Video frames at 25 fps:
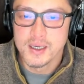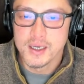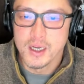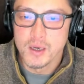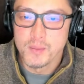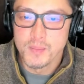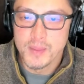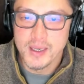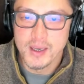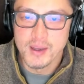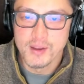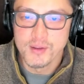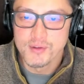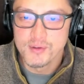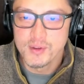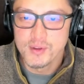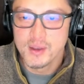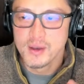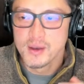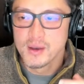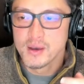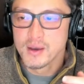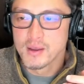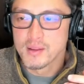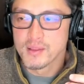Because
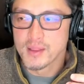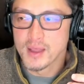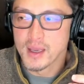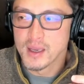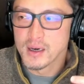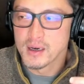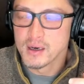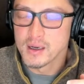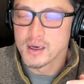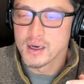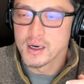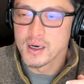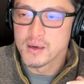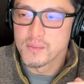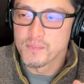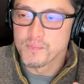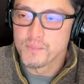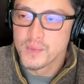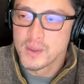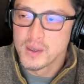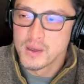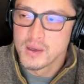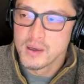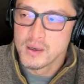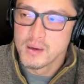then
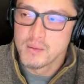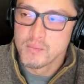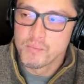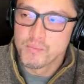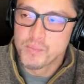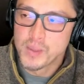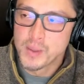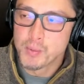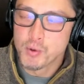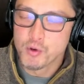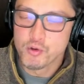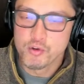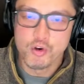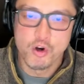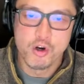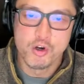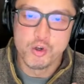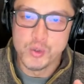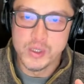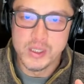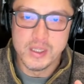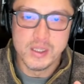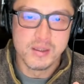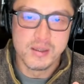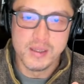people started
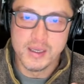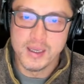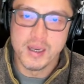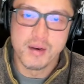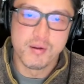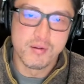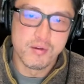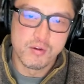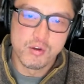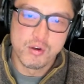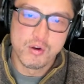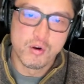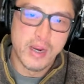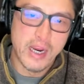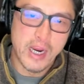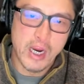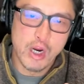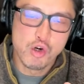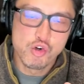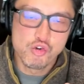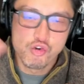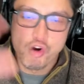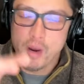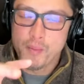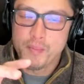doing kind of
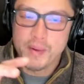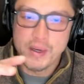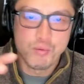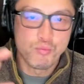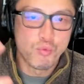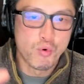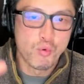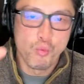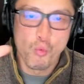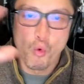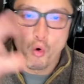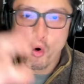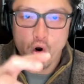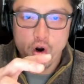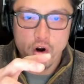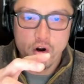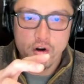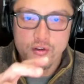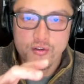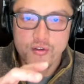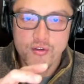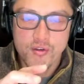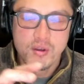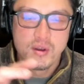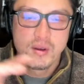airdropping
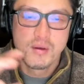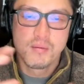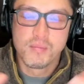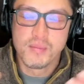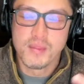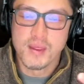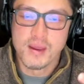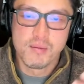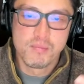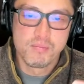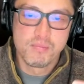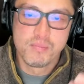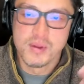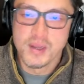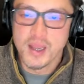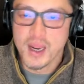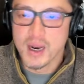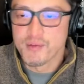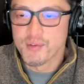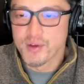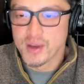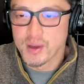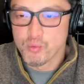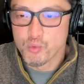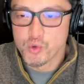rewards, then
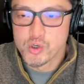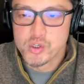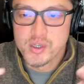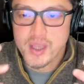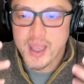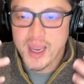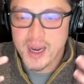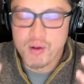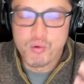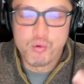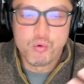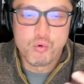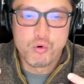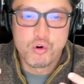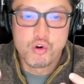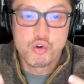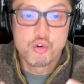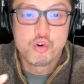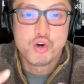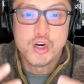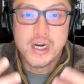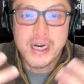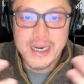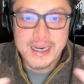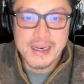which kind of
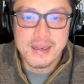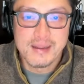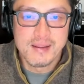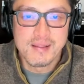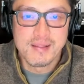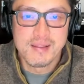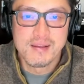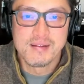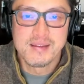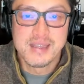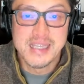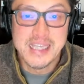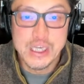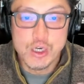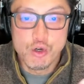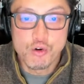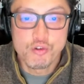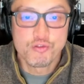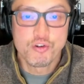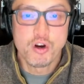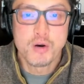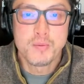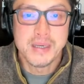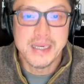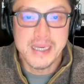created this yield
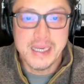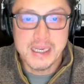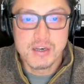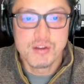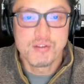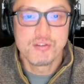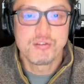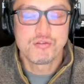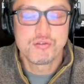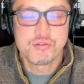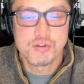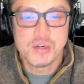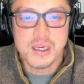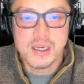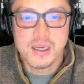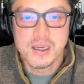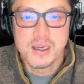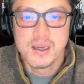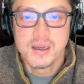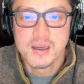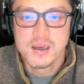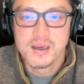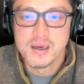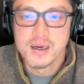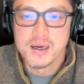farming industry,
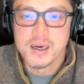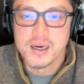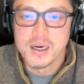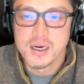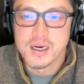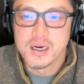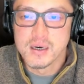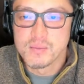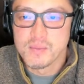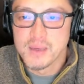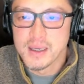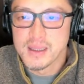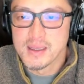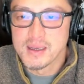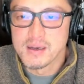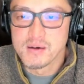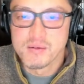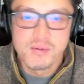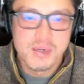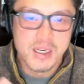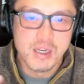and then